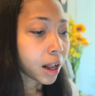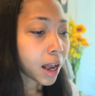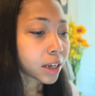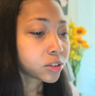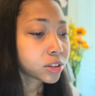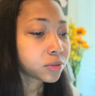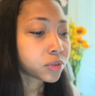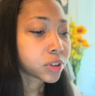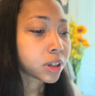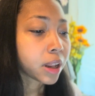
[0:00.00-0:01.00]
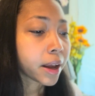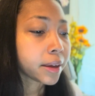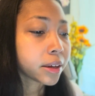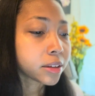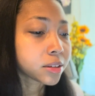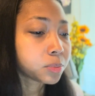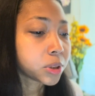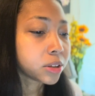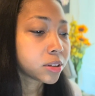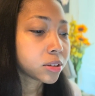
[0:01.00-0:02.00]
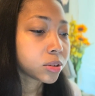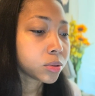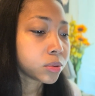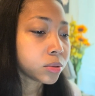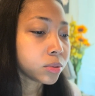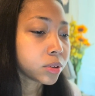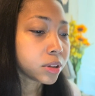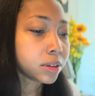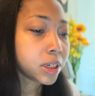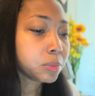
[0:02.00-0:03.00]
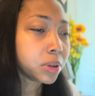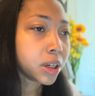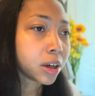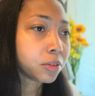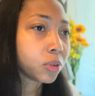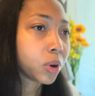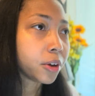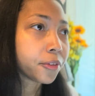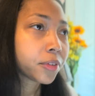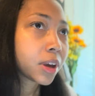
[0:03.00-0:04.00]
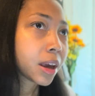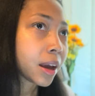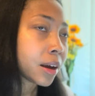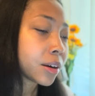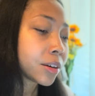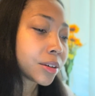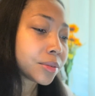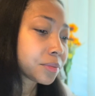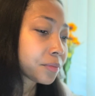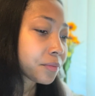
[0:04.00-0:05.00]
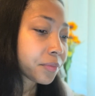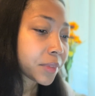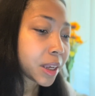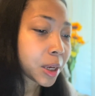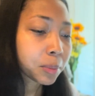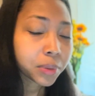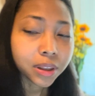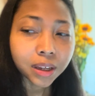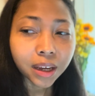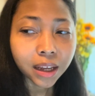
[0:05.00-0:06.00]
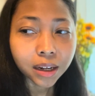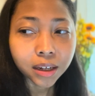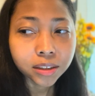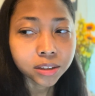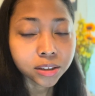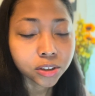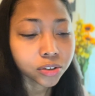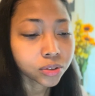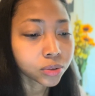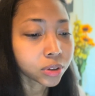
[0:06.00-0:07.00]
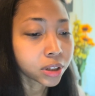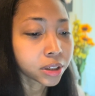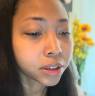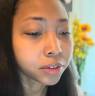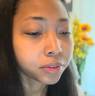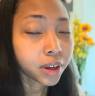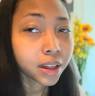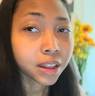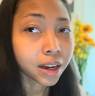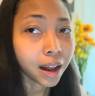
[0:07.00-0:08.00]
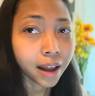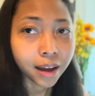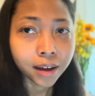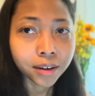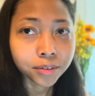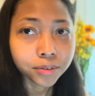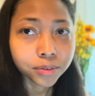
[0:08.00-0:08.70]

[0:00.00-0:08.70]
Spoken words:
I just feel like it speaks to the deep level of care, empathy, and unconditional love that I have.